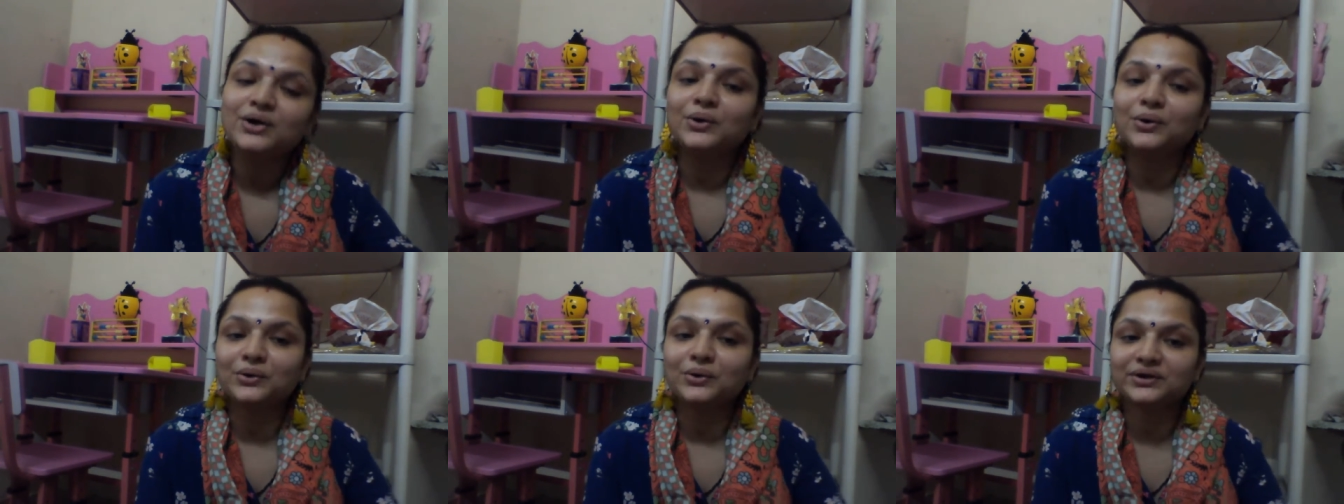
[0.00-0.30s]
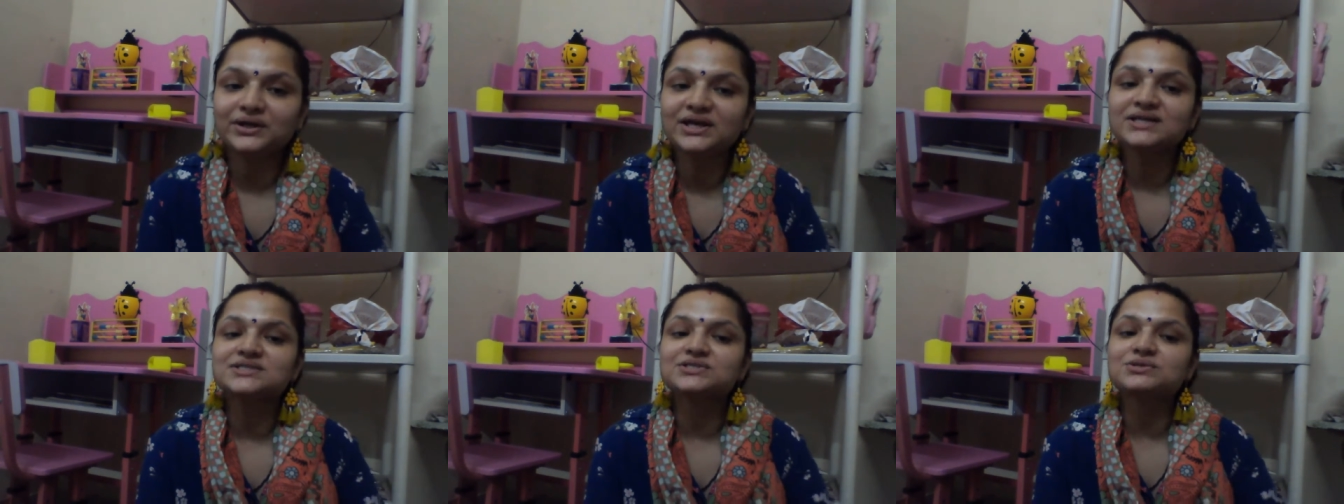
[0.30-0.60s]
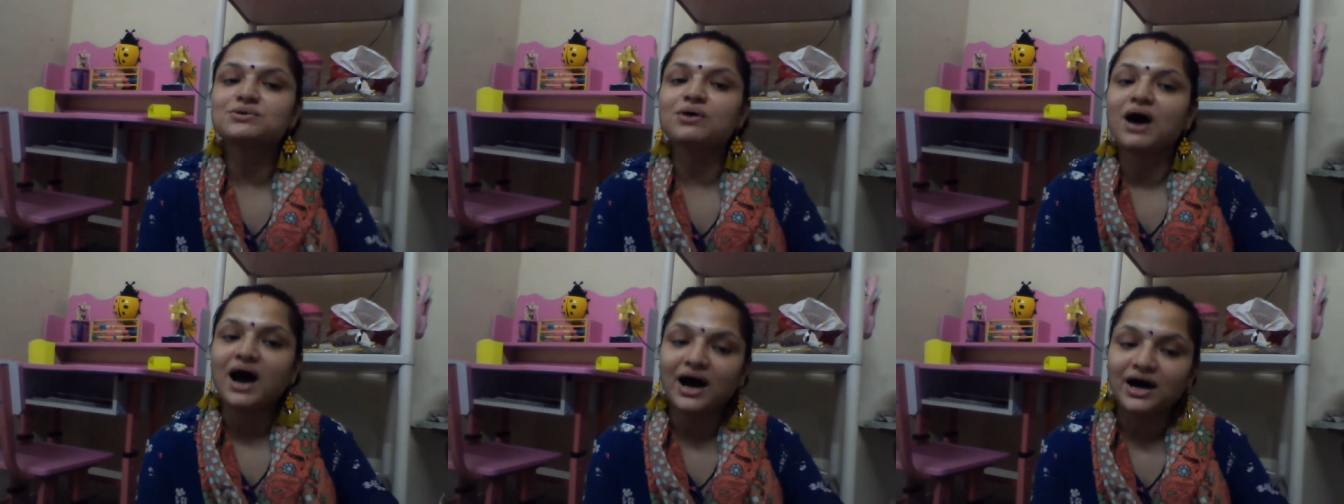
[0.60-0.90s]
Okay,
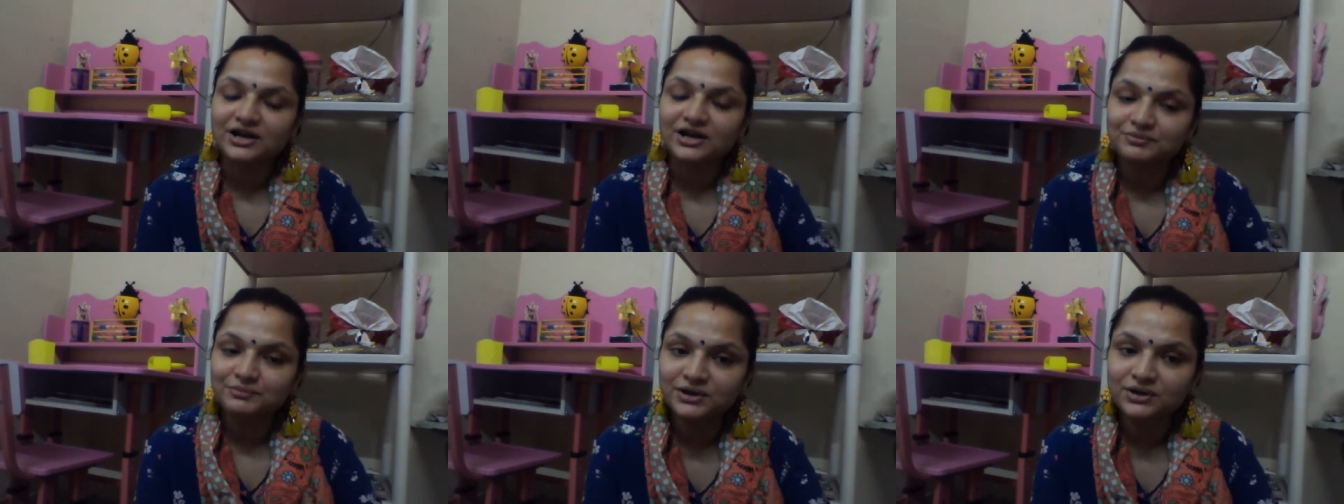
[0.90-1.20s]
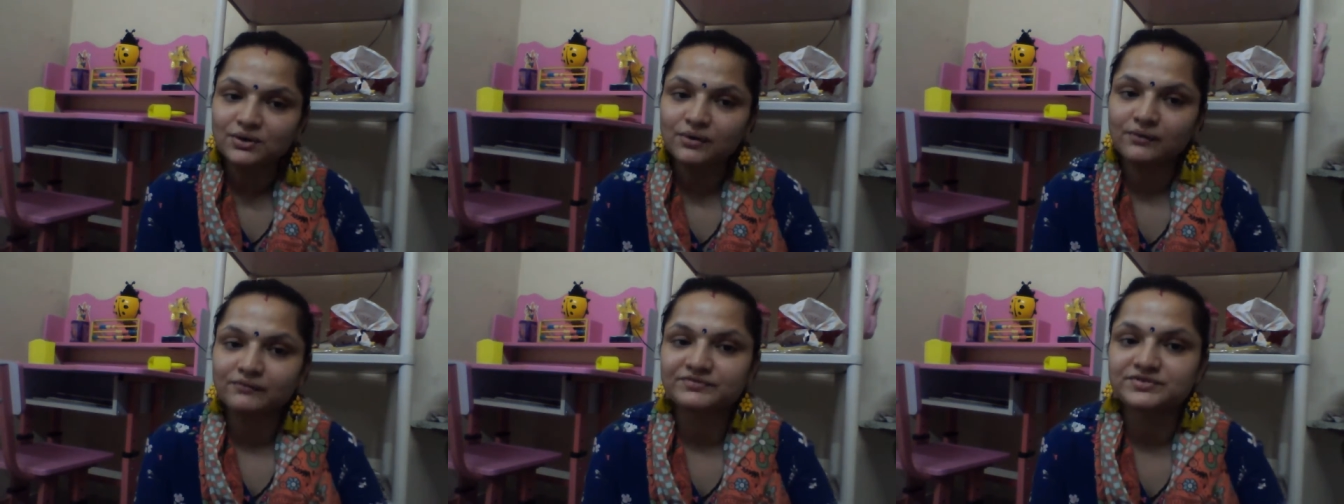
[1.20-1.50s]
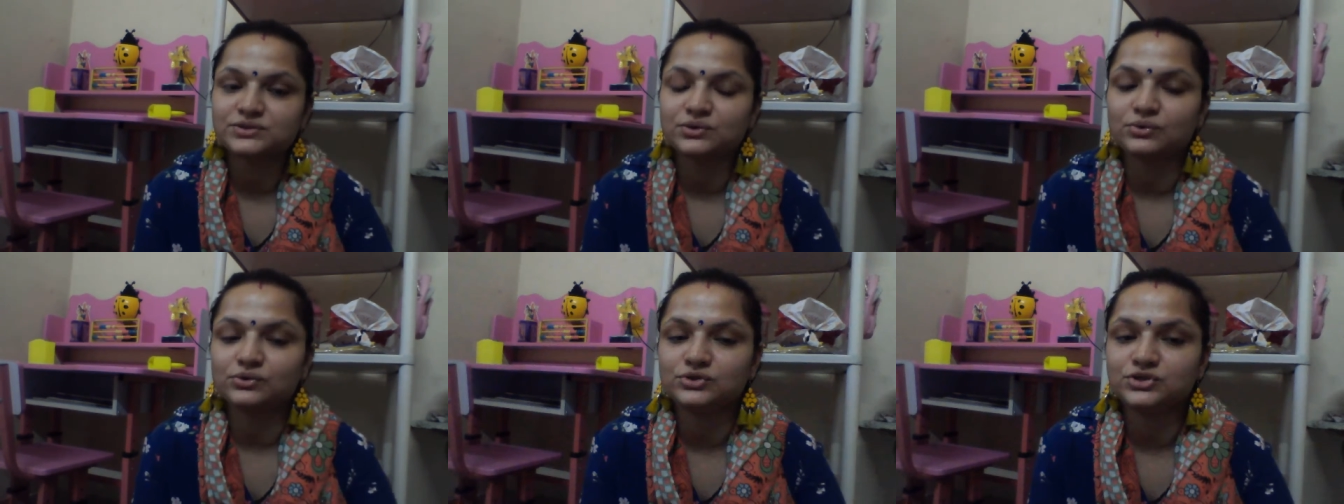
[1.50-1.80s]
so army of
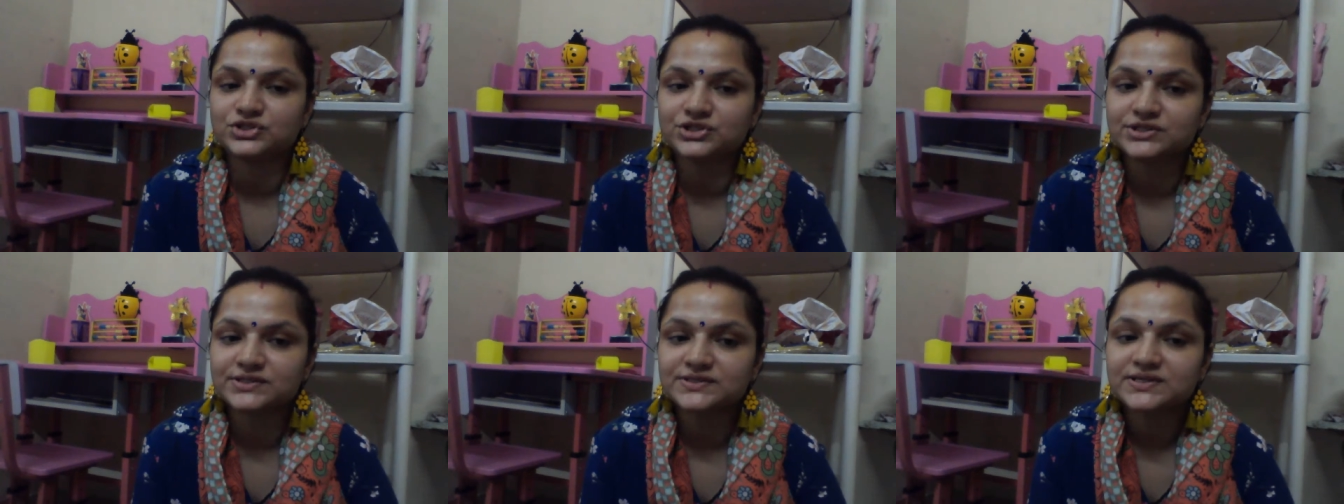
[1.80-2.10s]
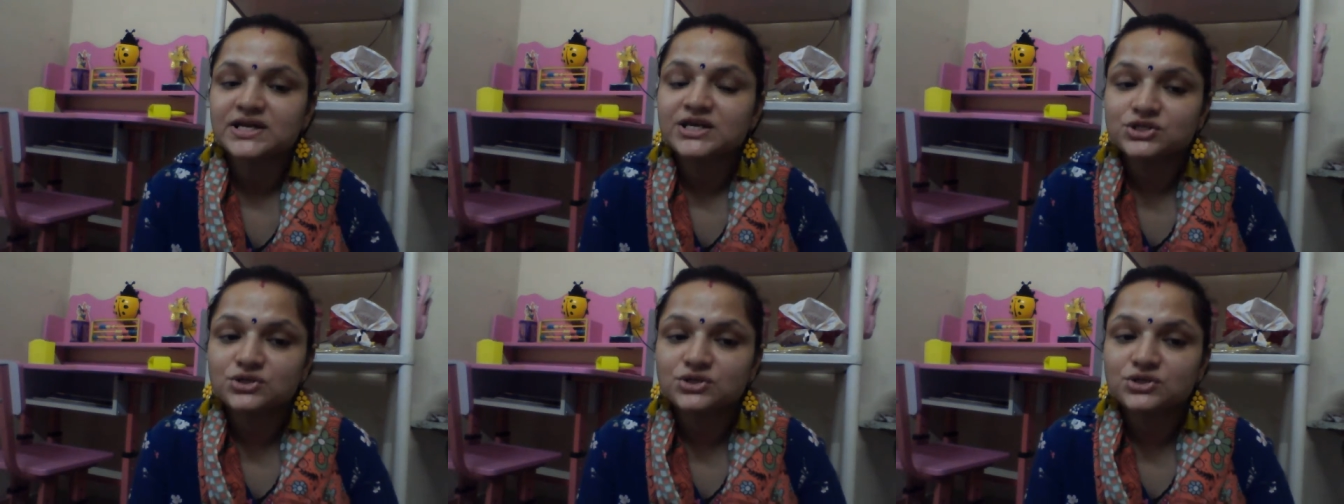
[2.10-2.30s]
soldiers.